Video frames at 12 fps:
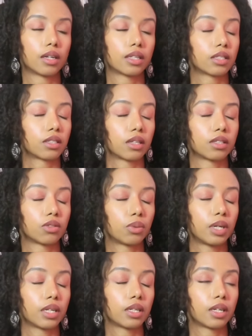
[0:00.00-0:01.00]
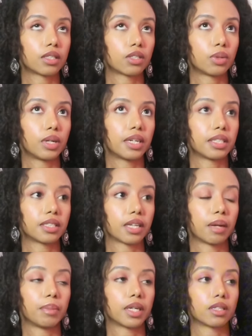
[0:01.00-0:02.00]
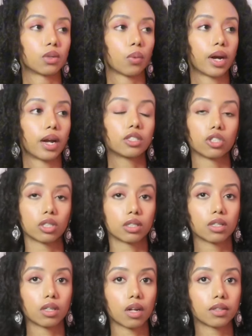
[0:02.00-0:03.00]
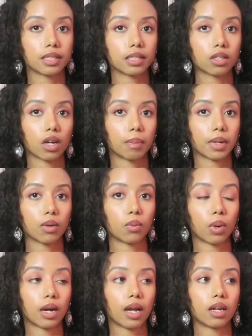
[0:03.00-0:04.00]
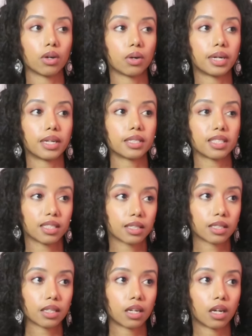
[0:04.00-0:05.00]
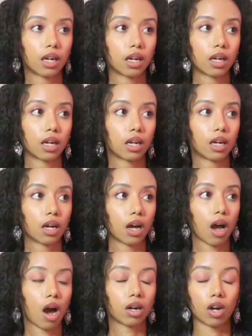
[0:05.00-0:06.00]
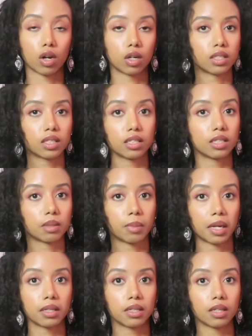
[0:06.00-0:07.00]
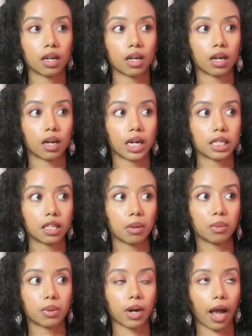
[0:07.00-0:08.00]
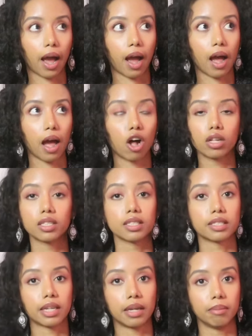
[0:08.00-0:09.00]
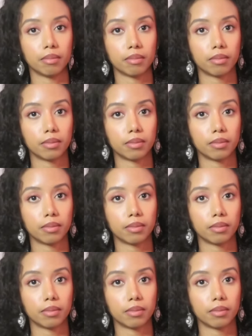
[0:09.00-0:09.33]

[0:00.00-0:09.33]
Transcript: it's it's really it's really insane because when I journal on this topic what I noticed is on honest these men they were all the same